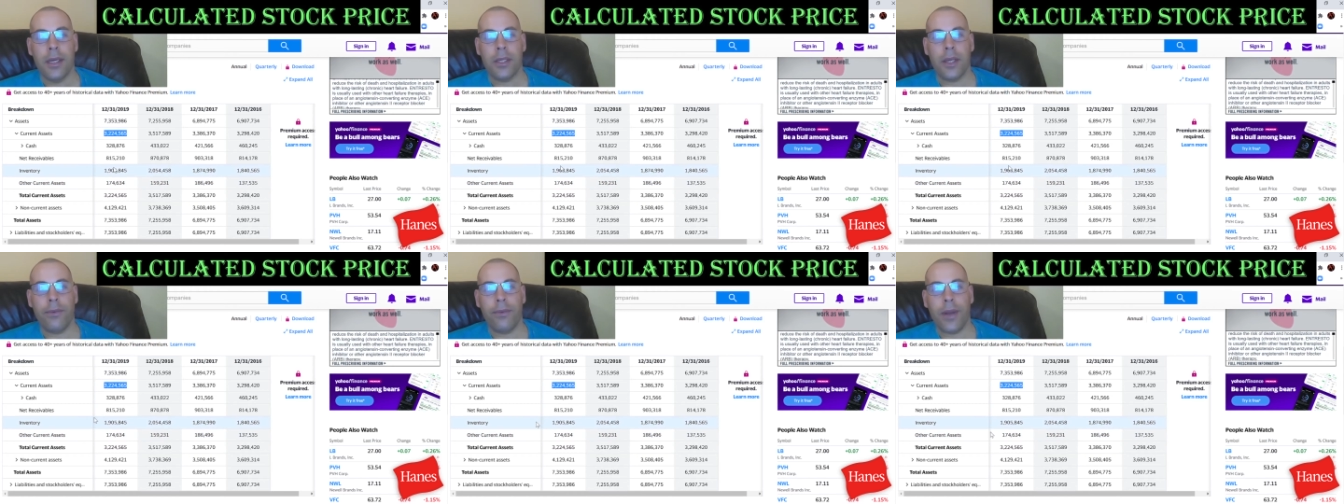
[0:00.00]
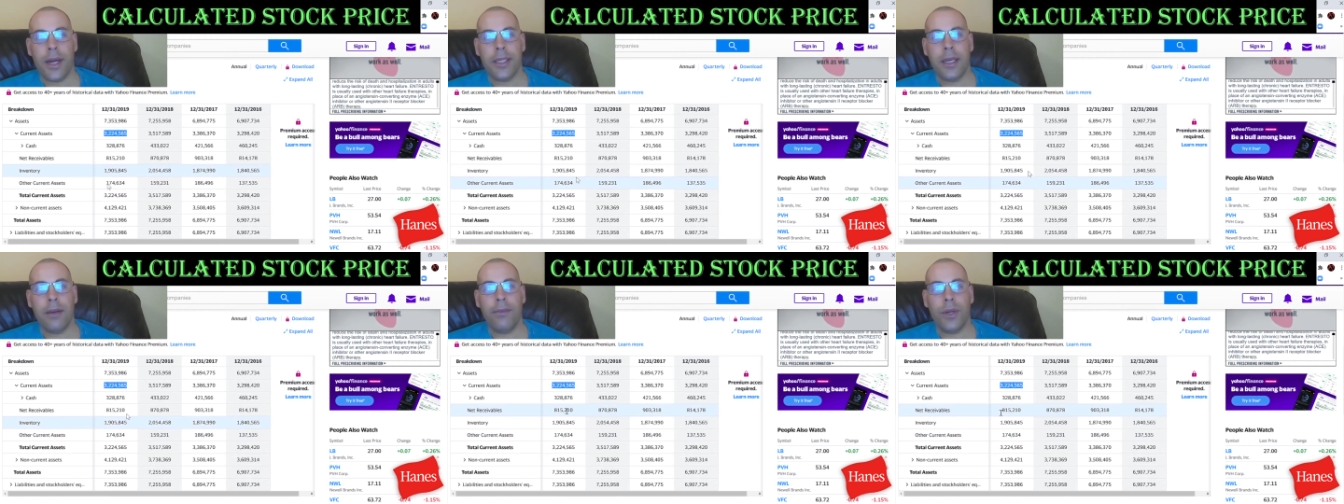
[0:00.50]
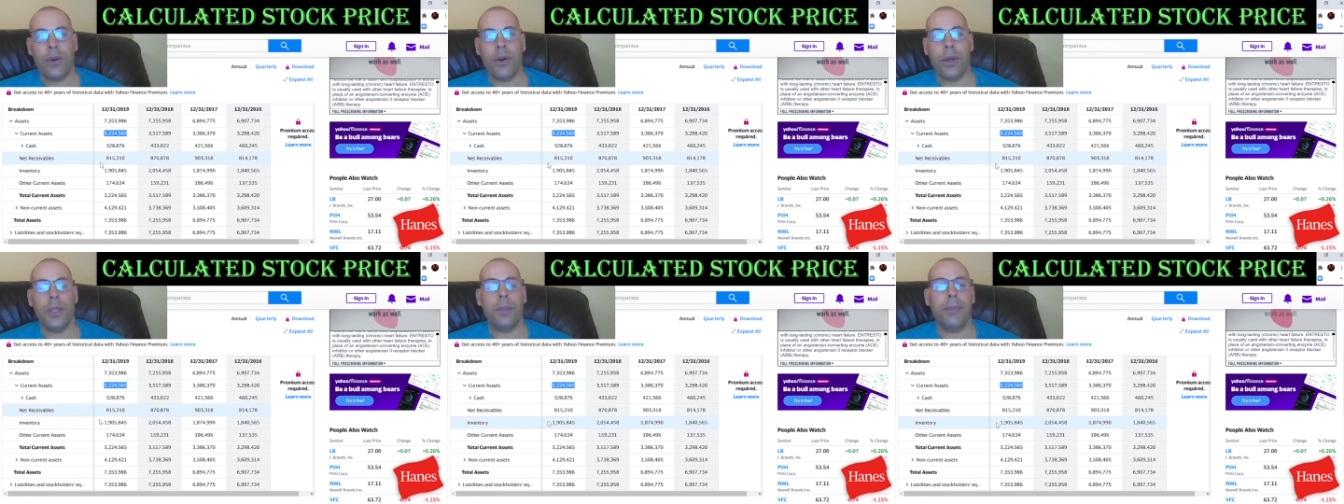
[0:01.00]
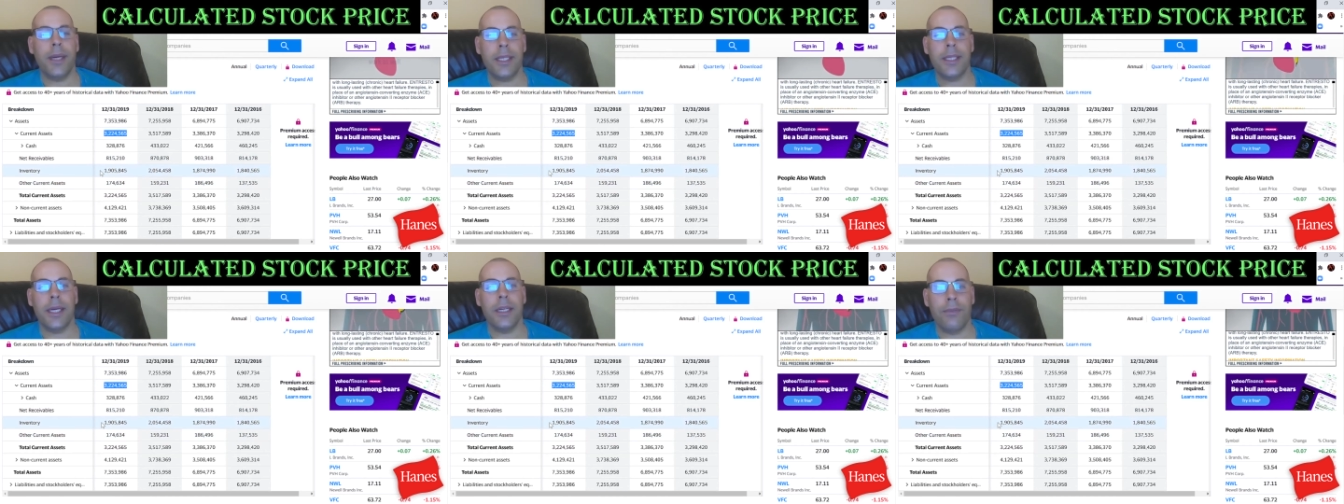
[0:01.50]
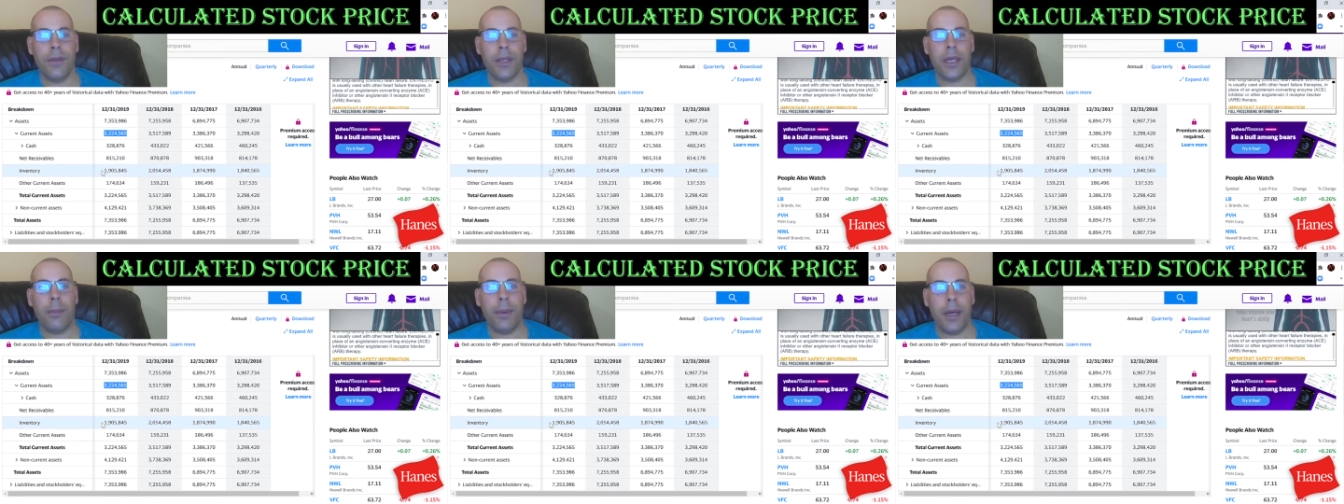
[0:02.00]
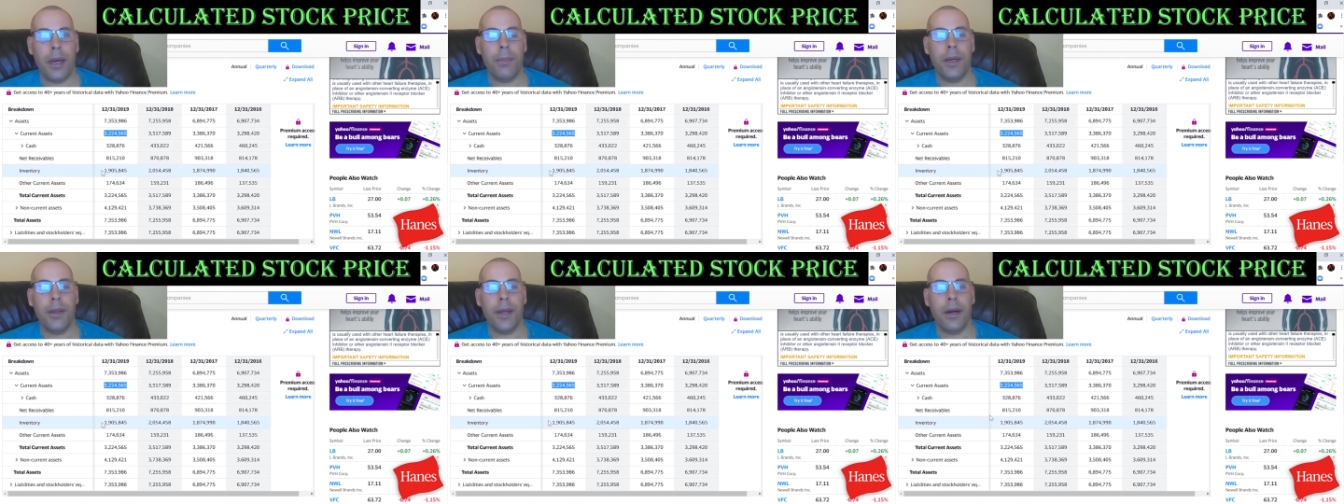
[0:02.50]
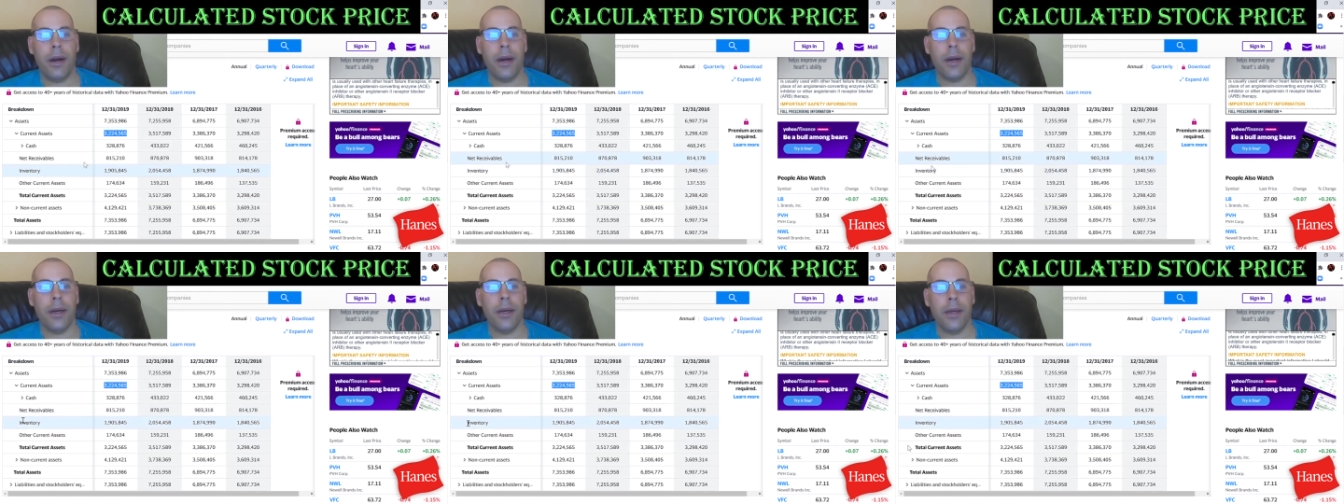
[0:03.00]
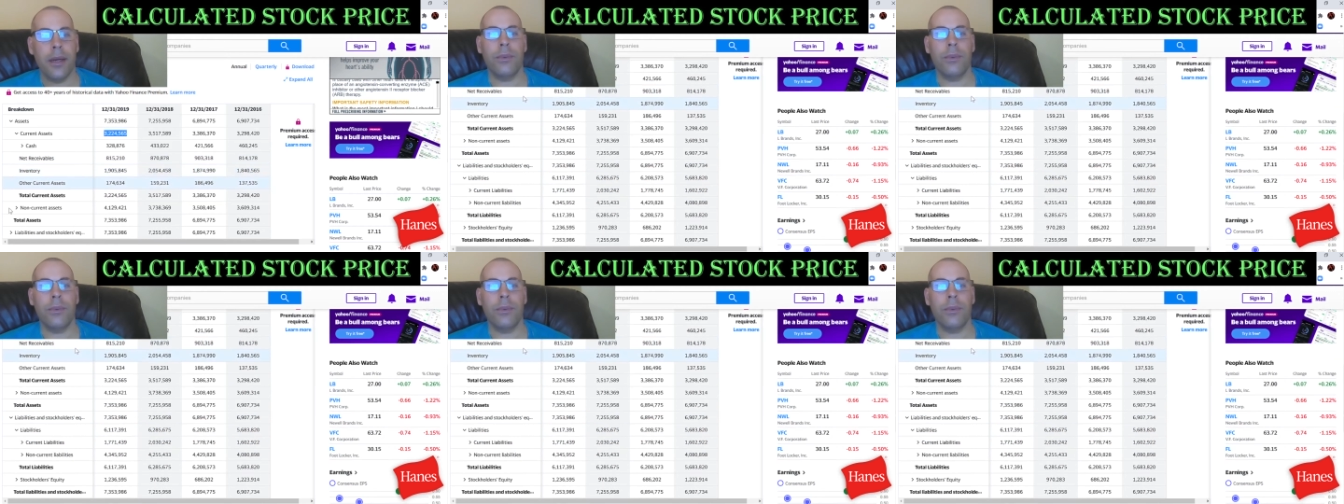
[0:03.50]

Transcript: So they have lots of inventory, which makes sense for the type of company they are.